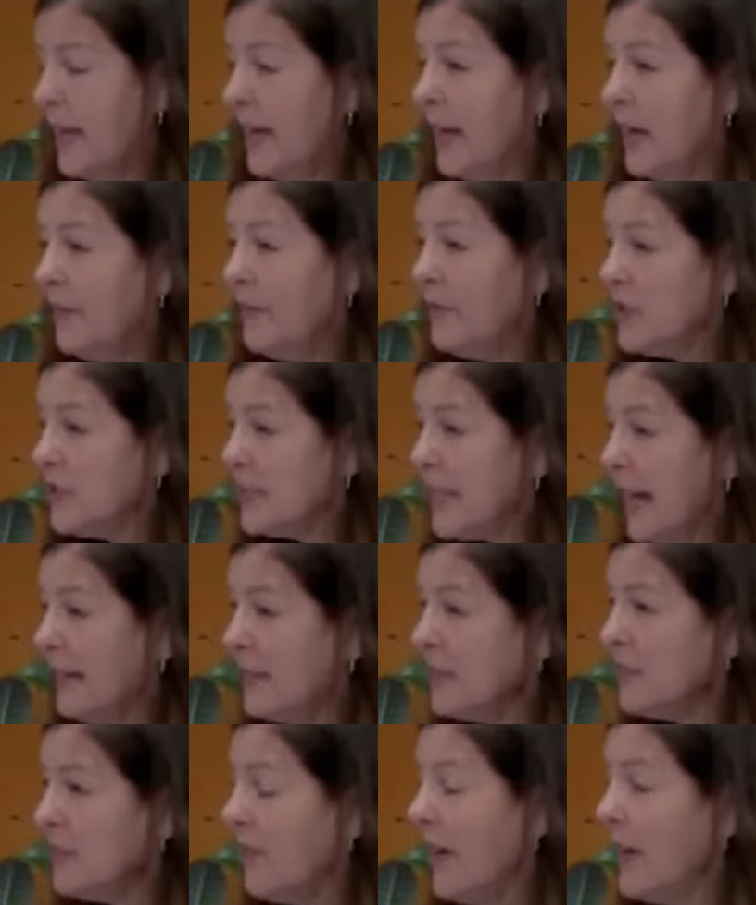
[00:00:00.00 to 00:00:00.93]
If you're
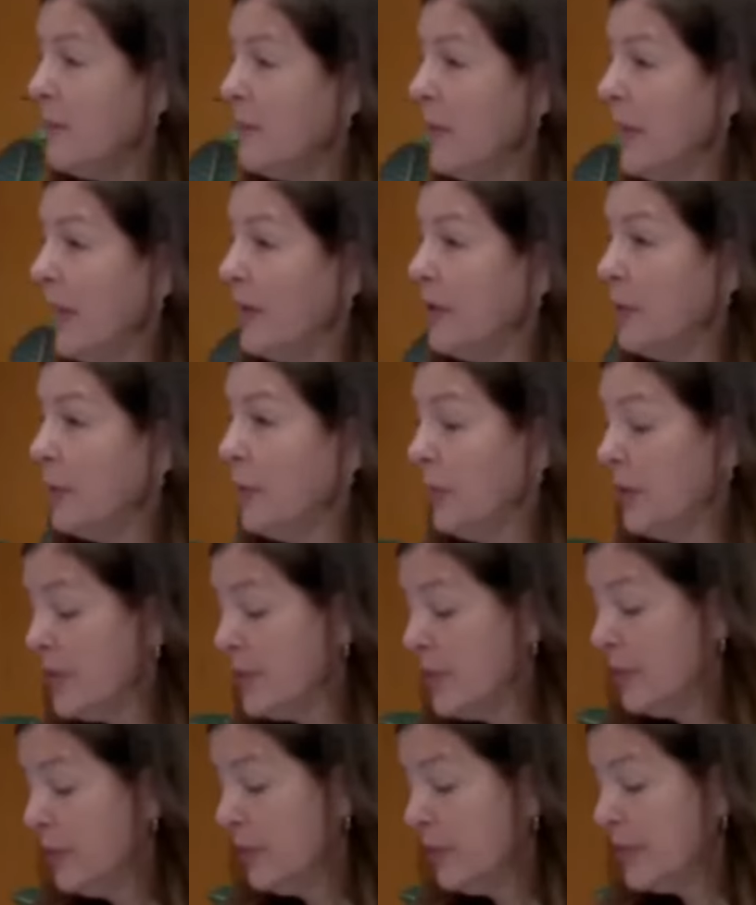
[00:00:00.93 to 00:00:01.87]
satisfied beyond a
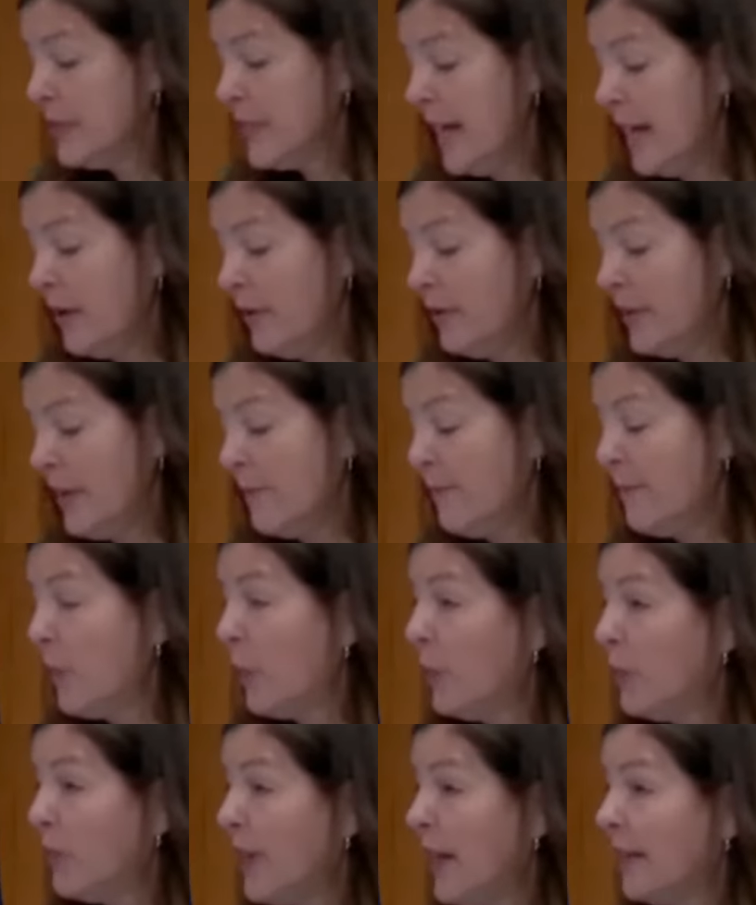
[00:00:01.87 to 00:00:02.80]
reasonable doubt that
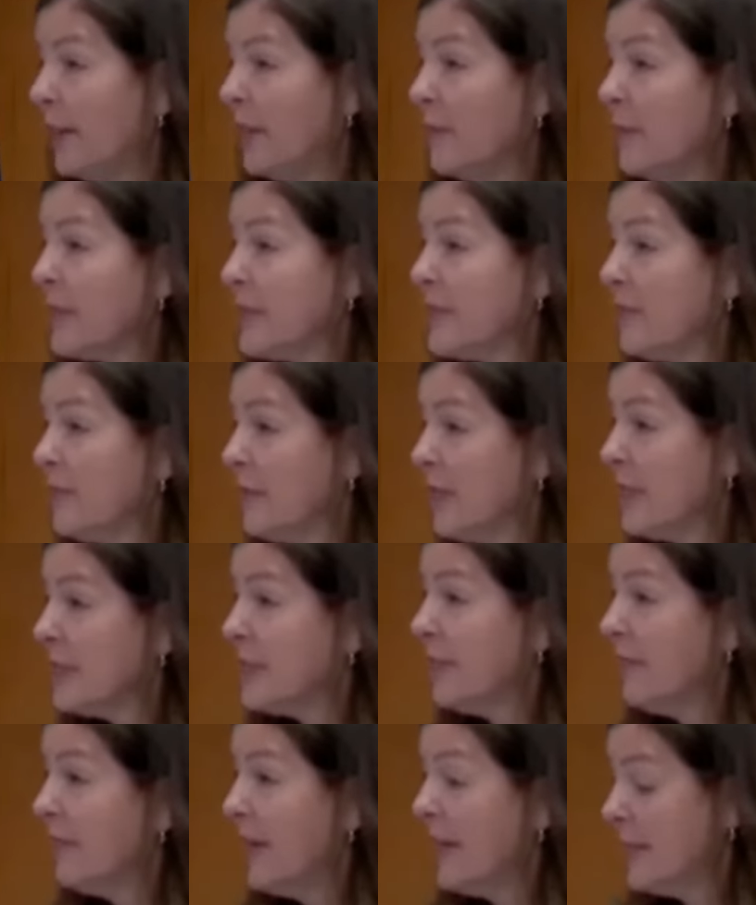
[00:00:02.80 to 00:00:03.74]
both elements of this
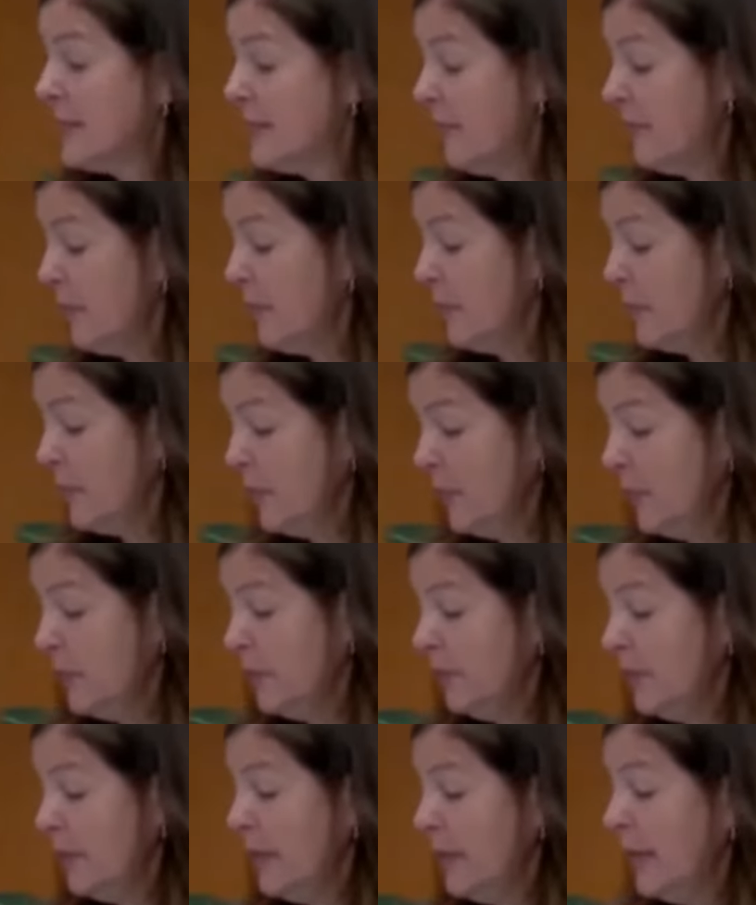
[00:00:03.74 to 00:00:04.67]
offense have been
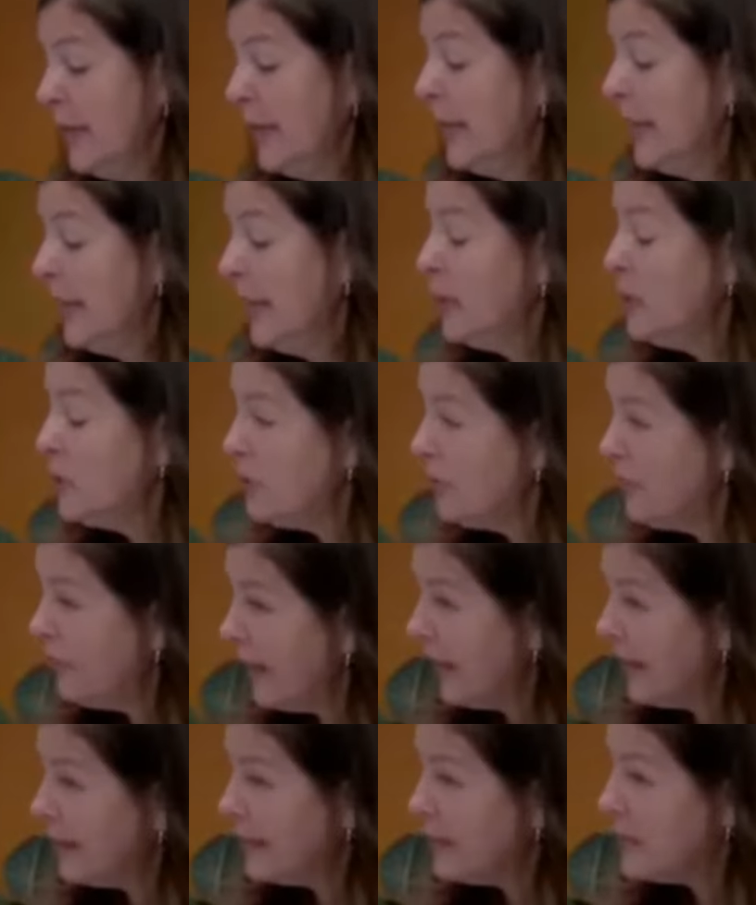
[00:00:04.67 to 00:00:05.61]
proven, you should
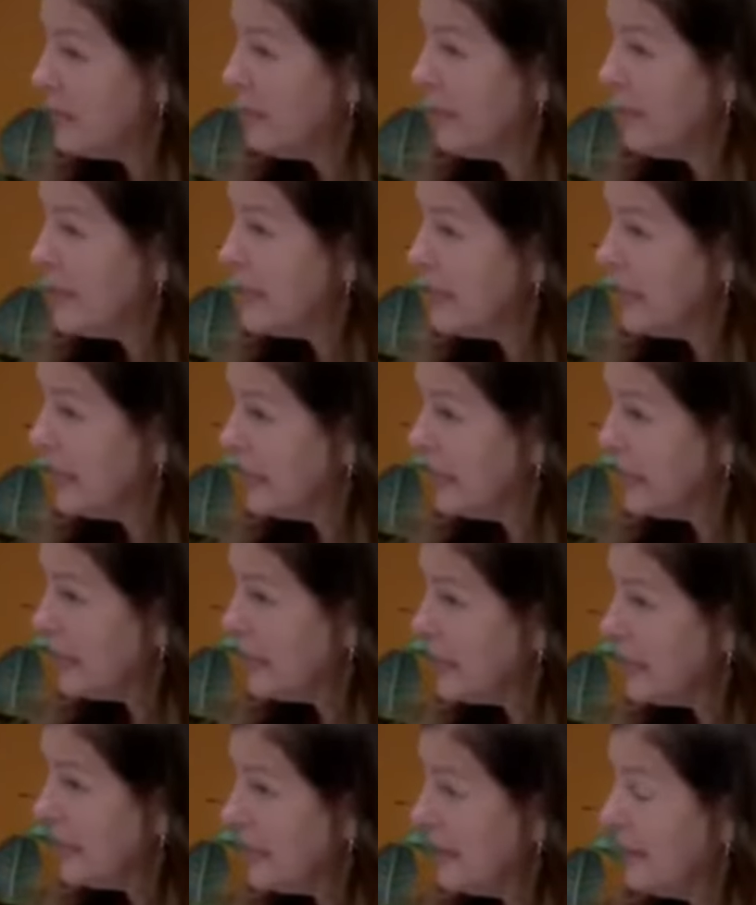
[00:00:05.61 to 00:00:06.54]
find the defendant
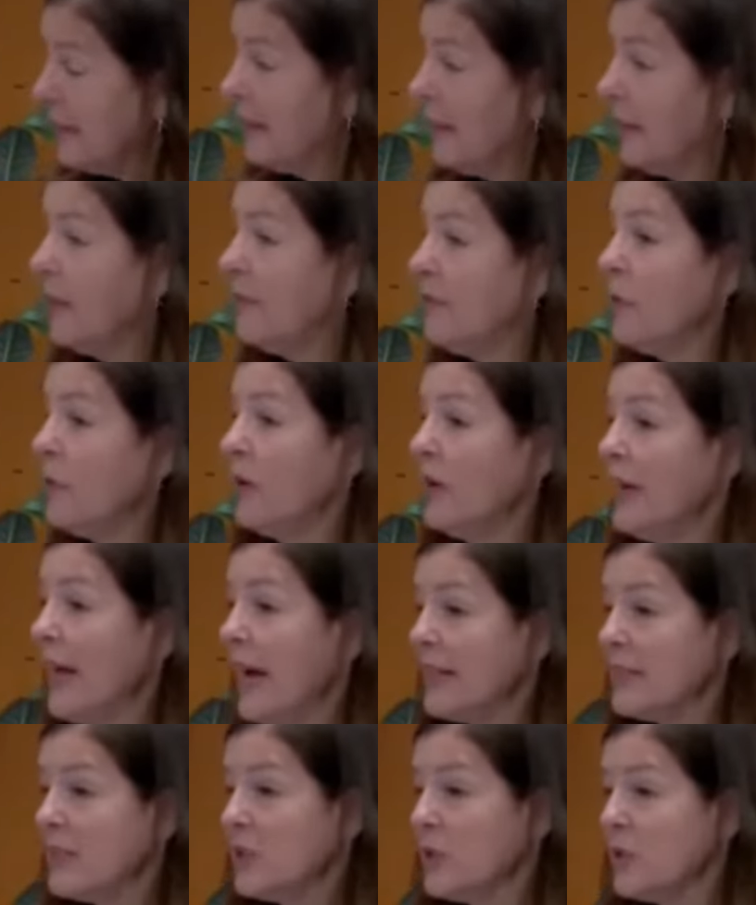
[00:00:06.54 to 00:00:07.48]
guilty. If you are
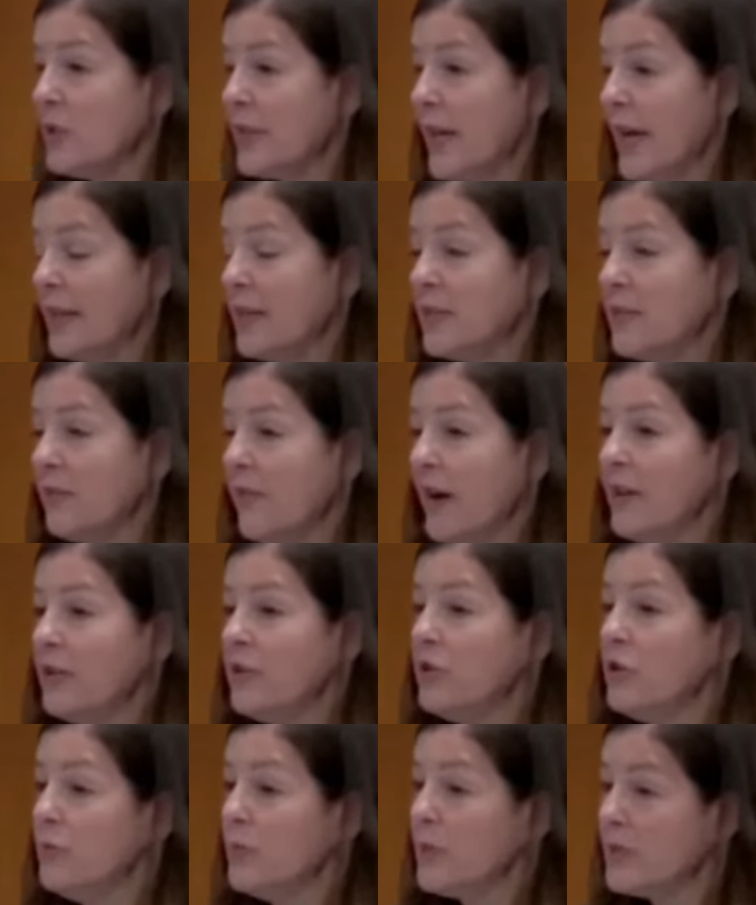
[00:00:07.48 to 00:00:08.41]
not so satisfied,
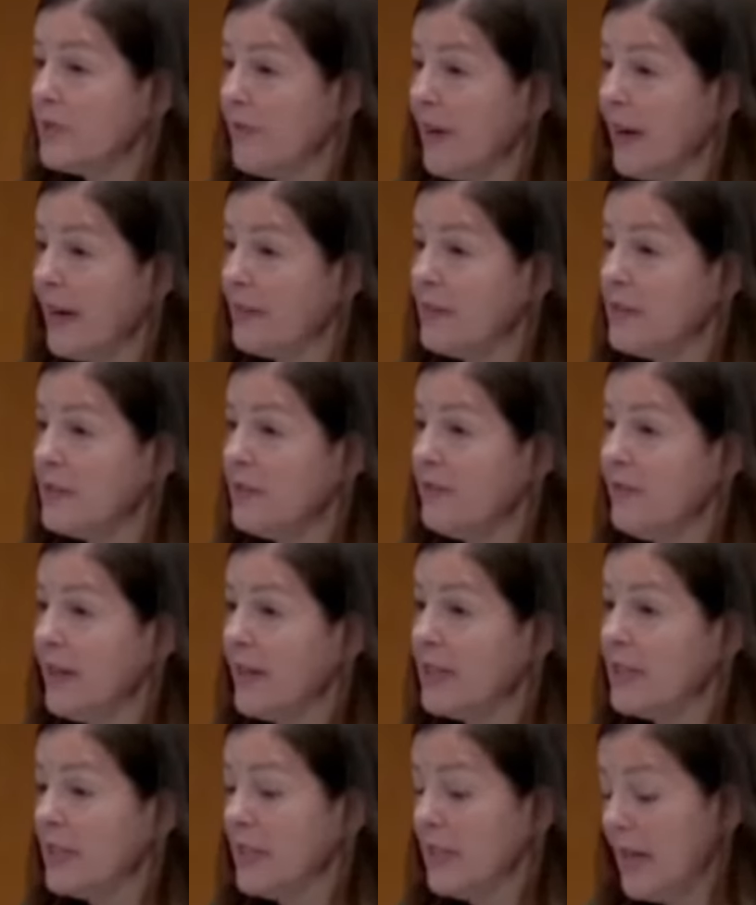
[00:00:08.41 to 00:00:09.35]
you must find the
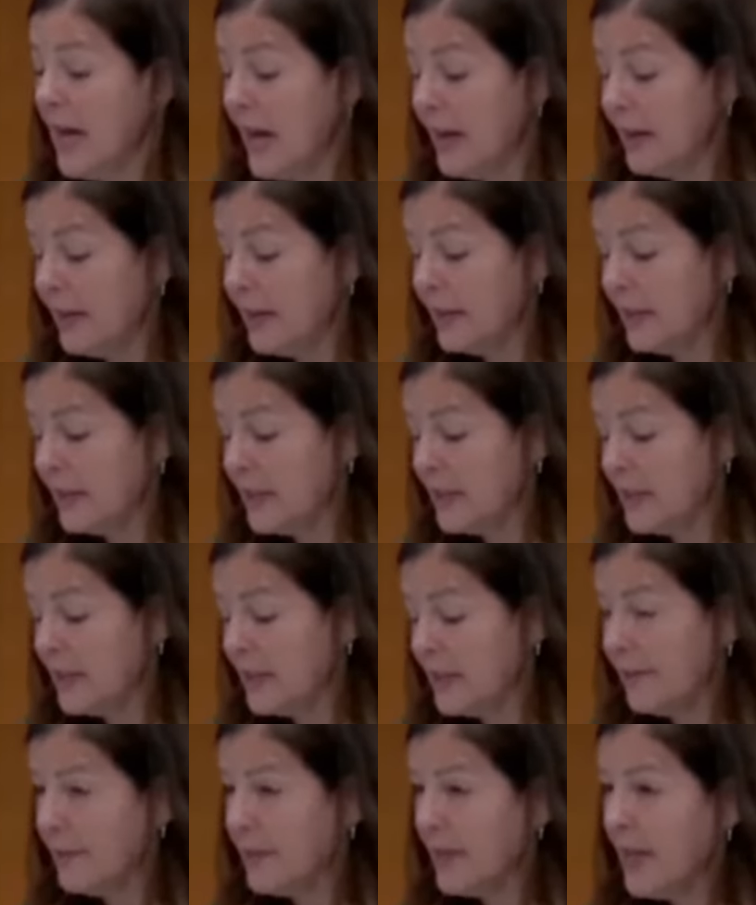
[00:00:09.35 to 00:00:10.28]
defendant not
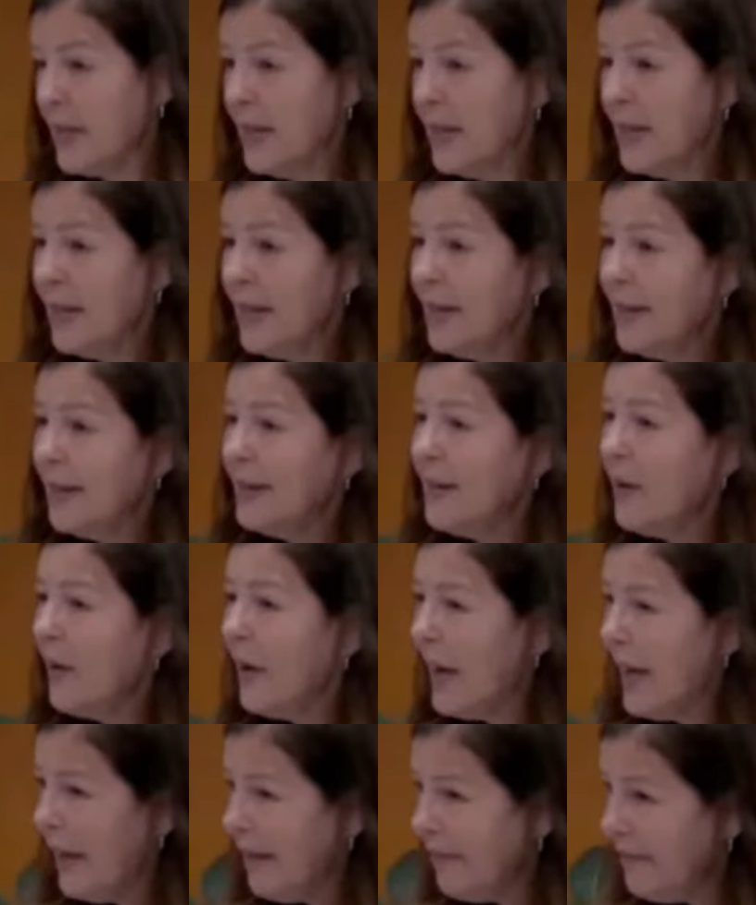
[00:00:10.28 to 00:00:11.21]
guilty. Now,
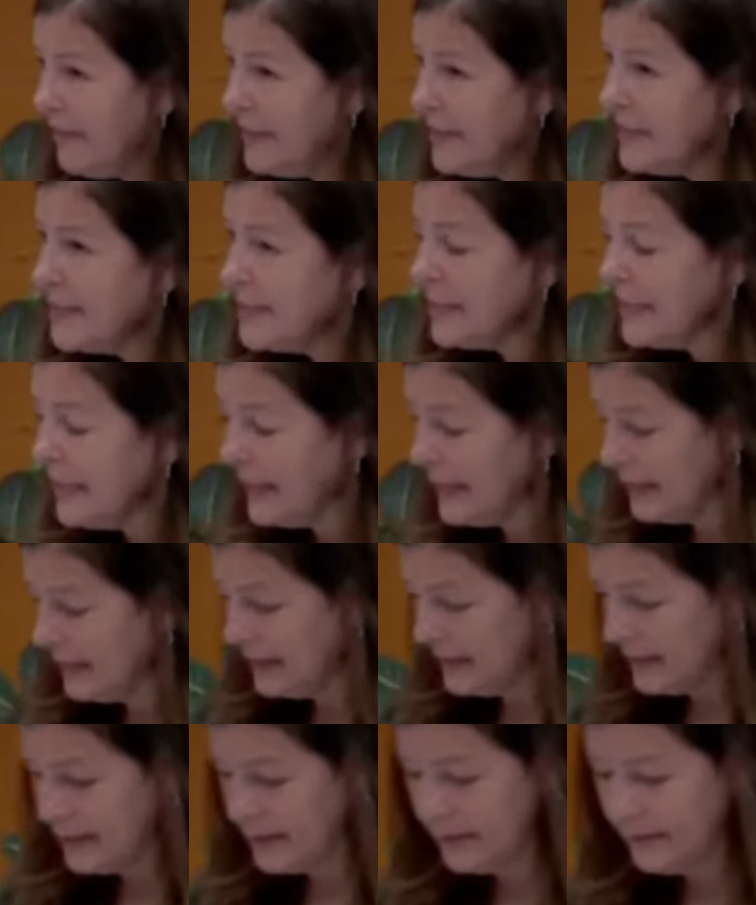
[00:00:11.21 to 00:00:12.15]
evidence
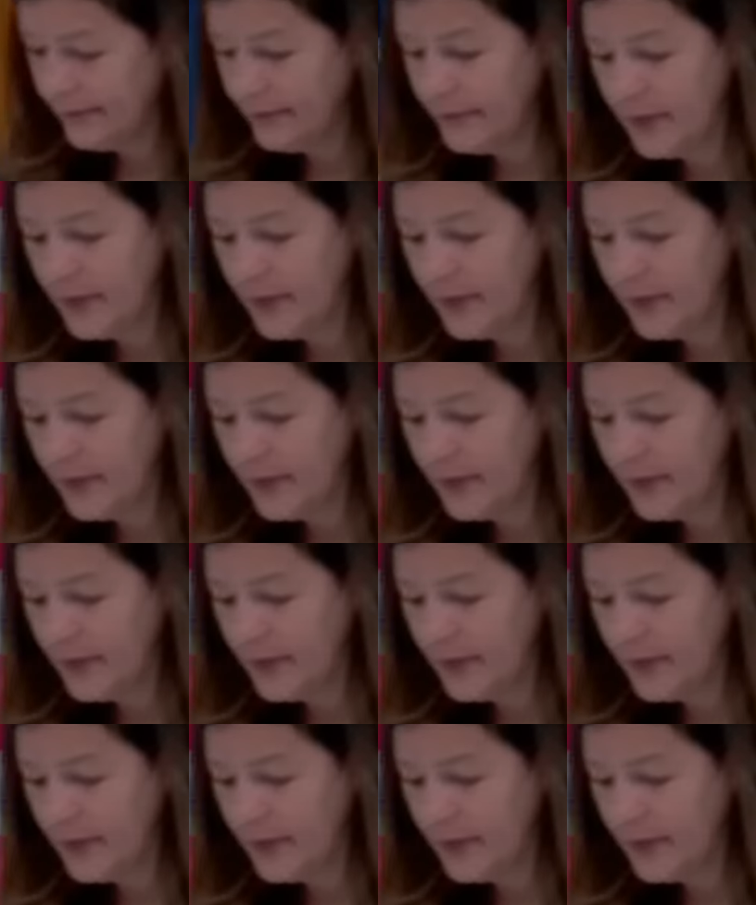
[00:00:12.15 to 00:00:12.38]
is,